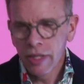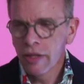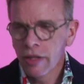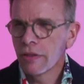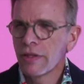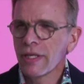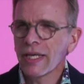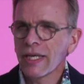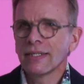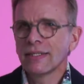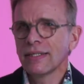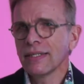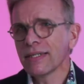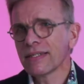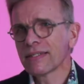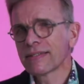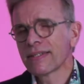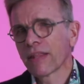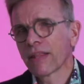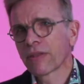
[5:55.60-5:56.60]
The idea
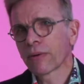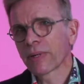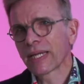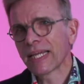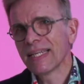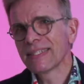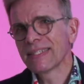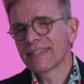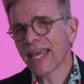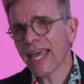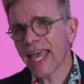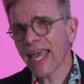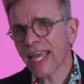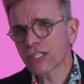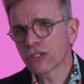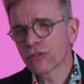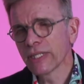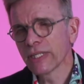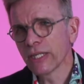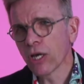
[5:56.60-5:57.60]
is that there is
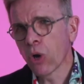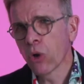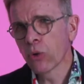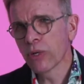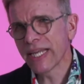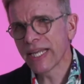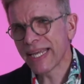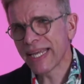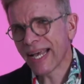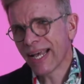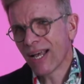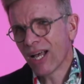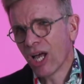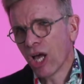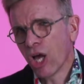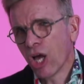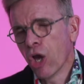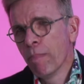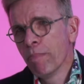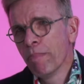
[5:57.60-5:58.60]
actually only
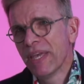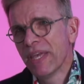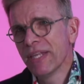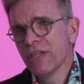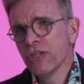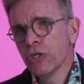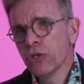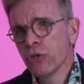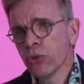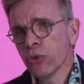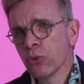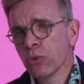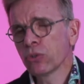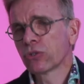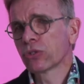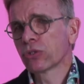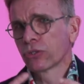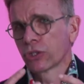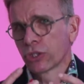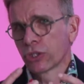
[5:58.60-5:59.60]
a
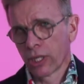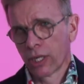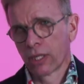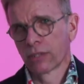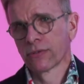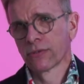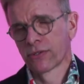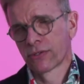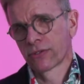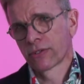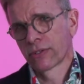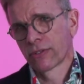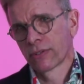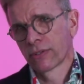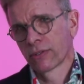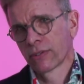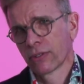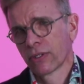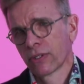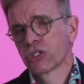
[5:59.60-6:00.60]
minute chance,
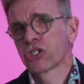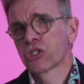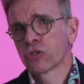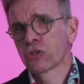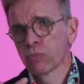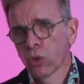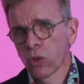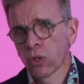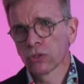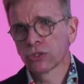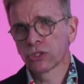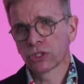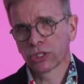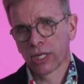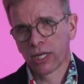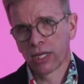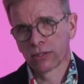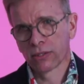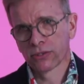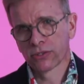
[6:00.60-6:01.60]
a small
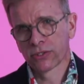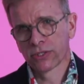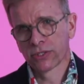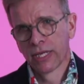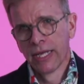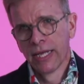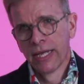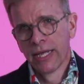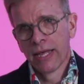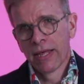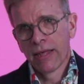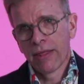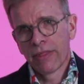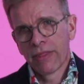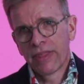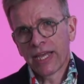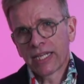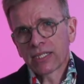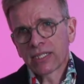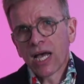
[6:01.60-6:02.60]
chance,
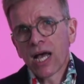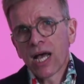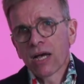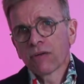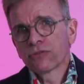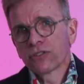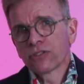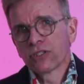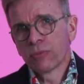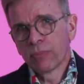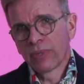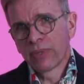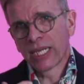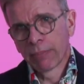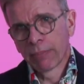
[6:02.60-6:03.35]
that after the Big